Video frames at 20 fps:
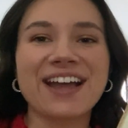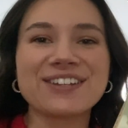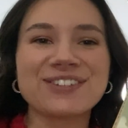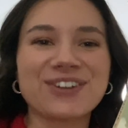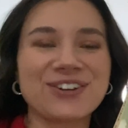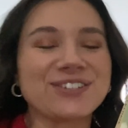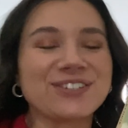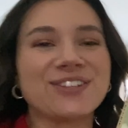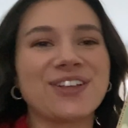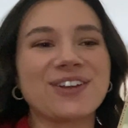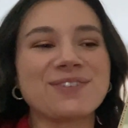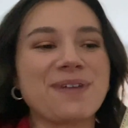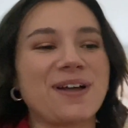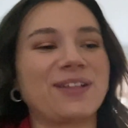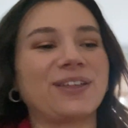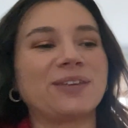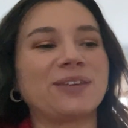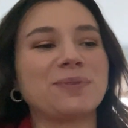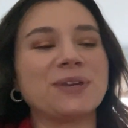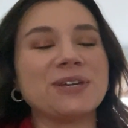It talks a lot about
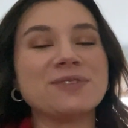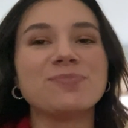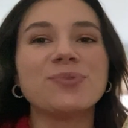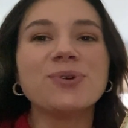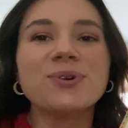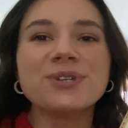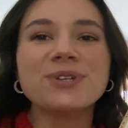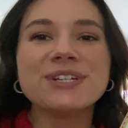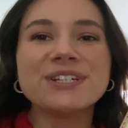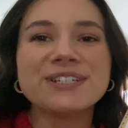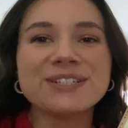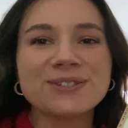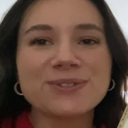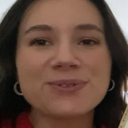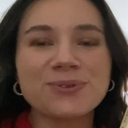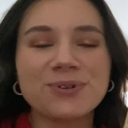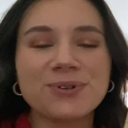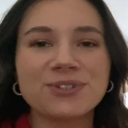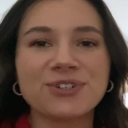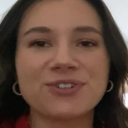like being bullied in
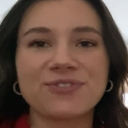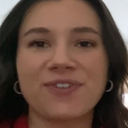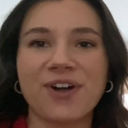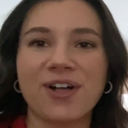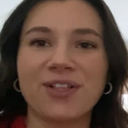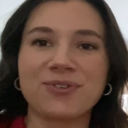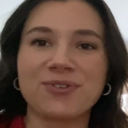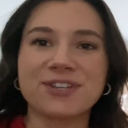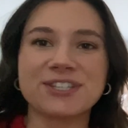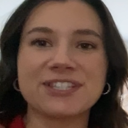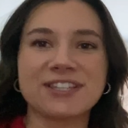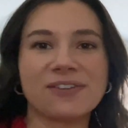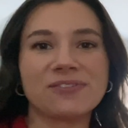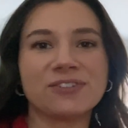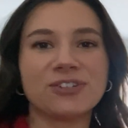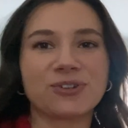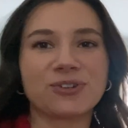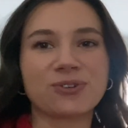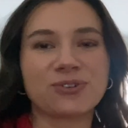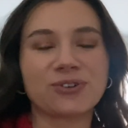school, and you're following a
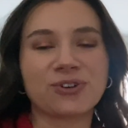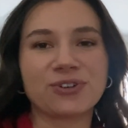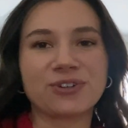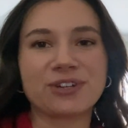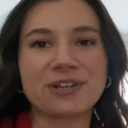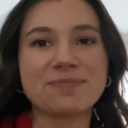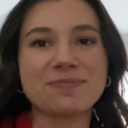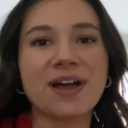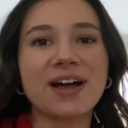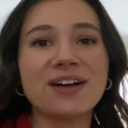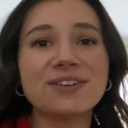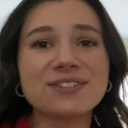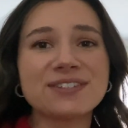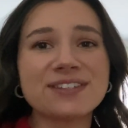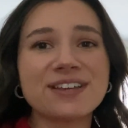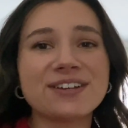7-year-old girl named Elsa,